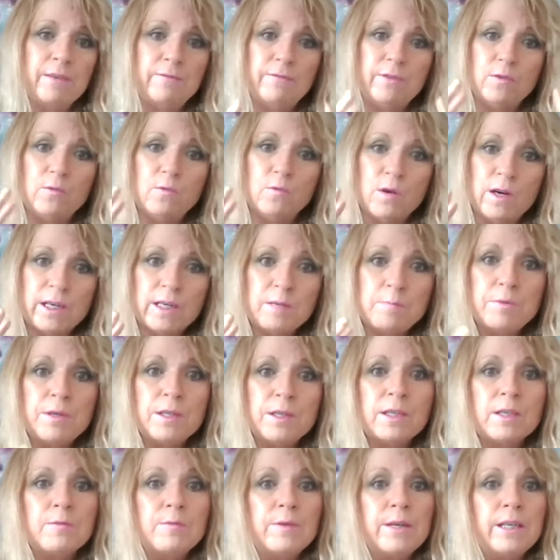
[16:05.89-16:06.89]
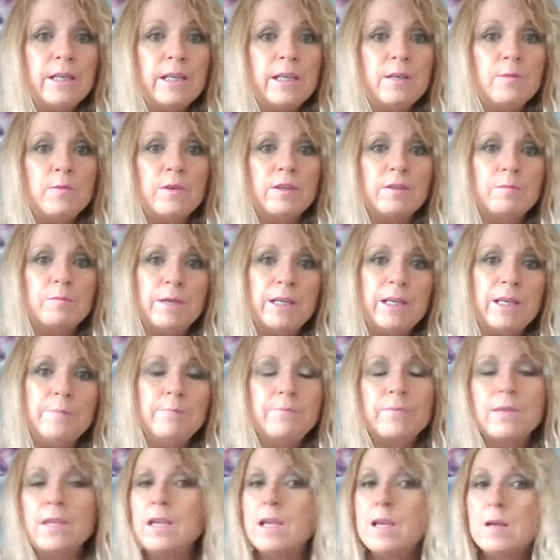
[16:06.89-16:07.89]
if you want to book a reading with
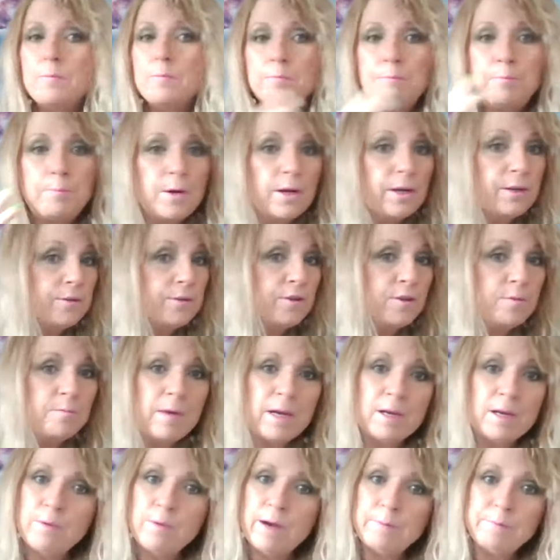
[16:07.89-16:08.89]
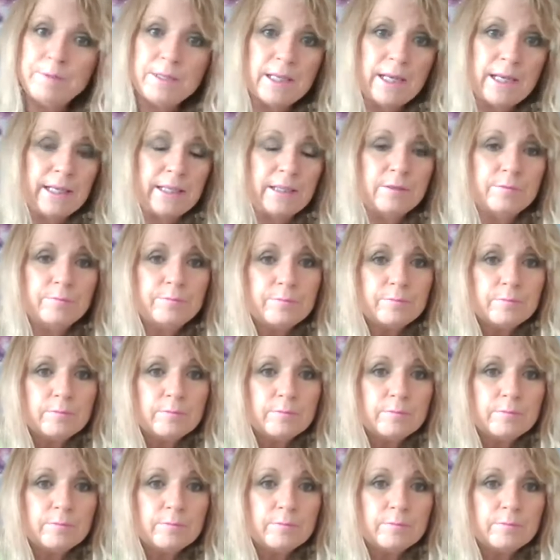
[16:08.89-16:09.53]
me, book through my website.